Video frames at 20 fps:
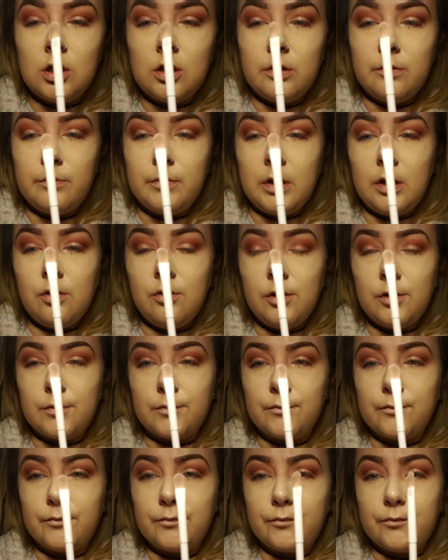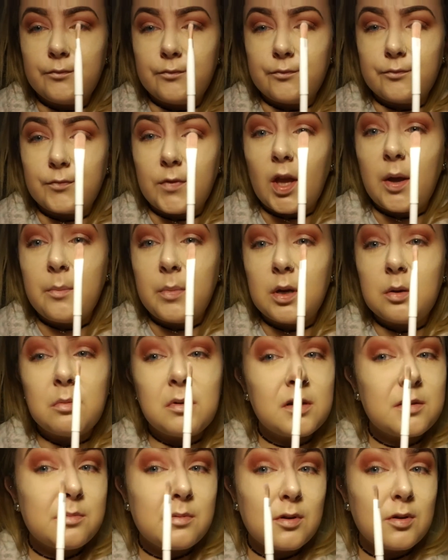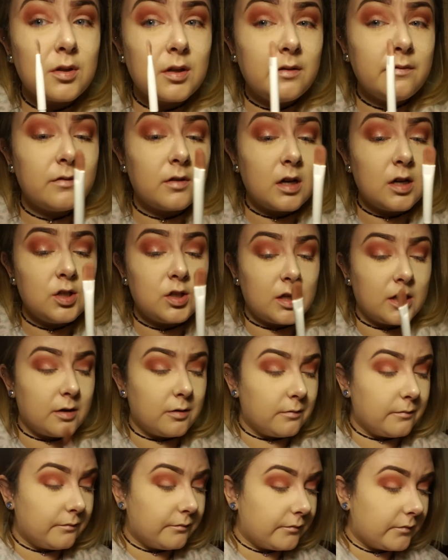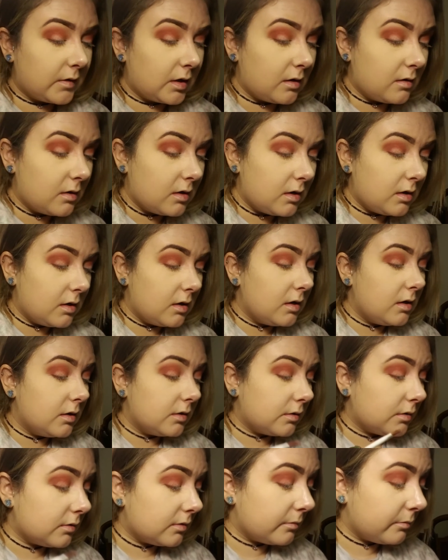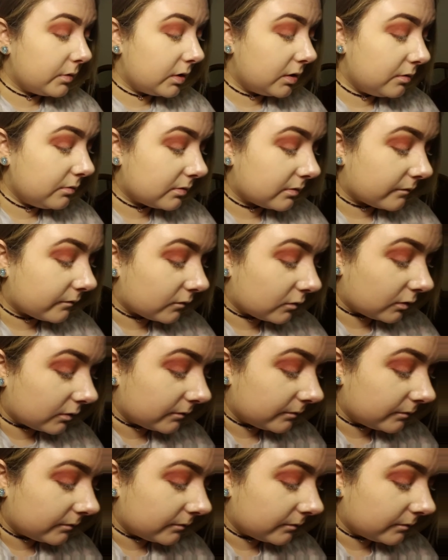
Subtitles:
but I don't know. But it works real good for eyeshadow, so that's what I'm gonna use it for.